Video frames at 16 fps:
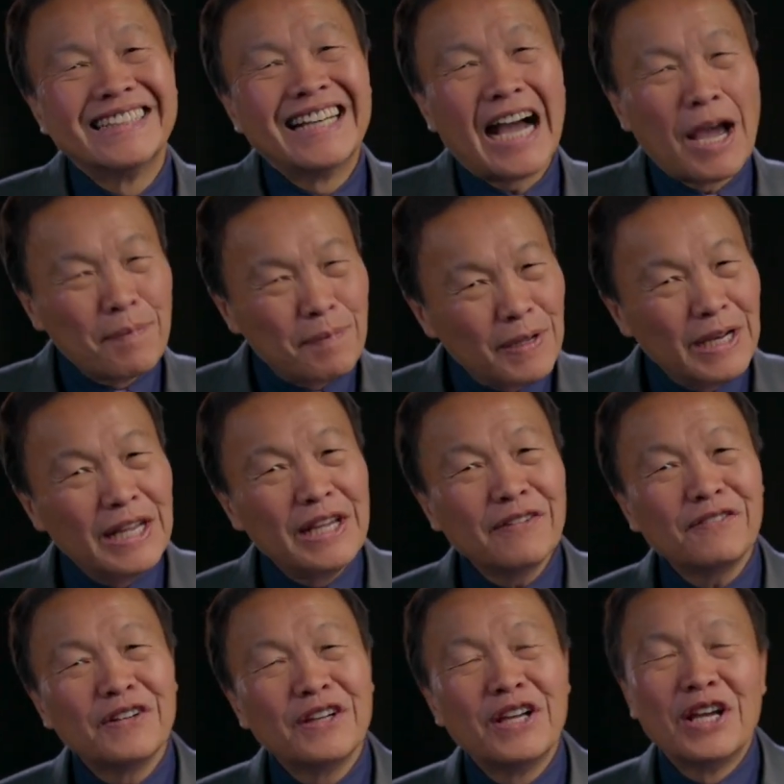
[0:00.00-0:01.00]
I
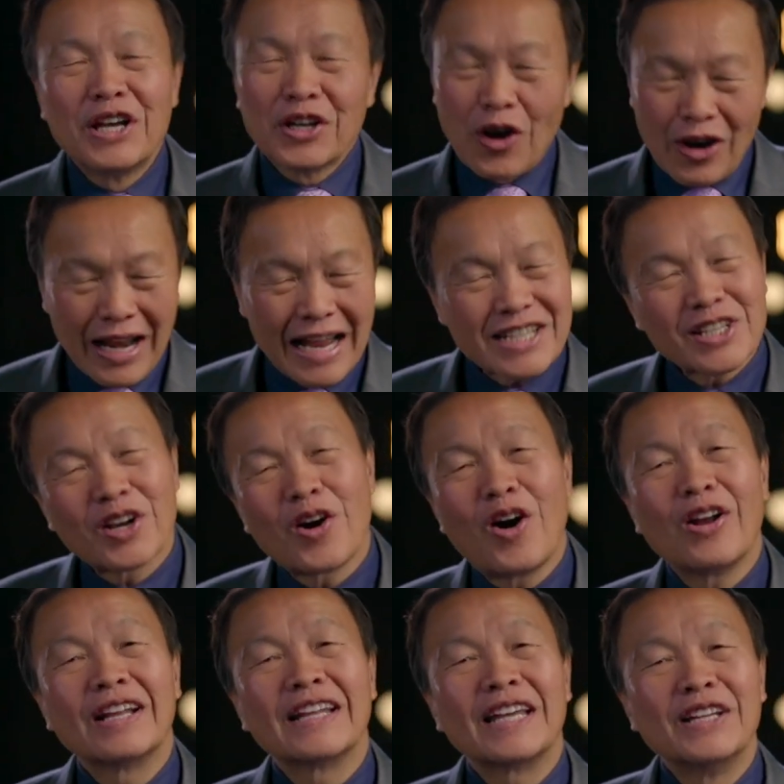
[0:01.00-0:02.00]
believe God has a
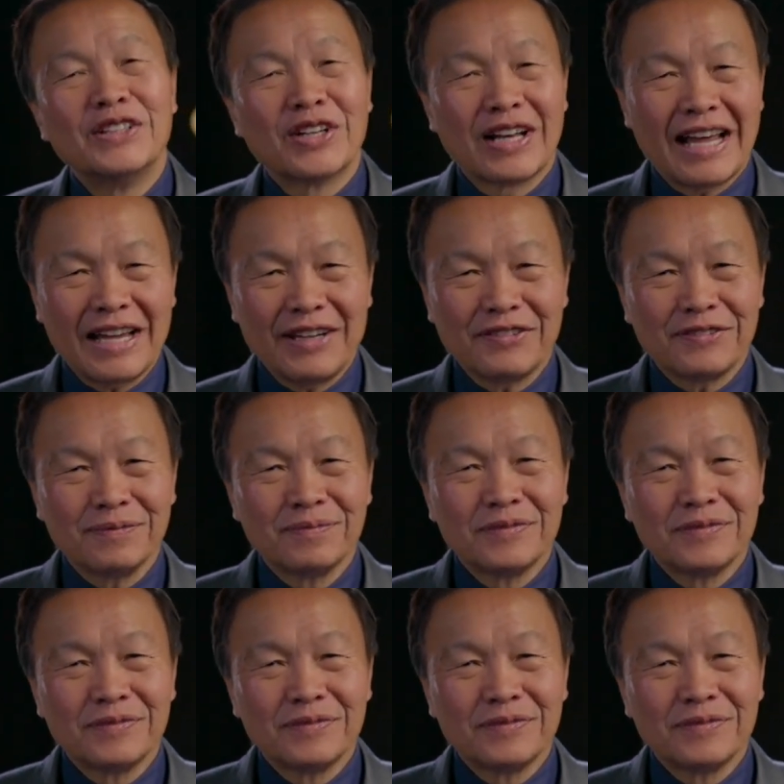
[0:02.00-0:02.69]
calling in your life.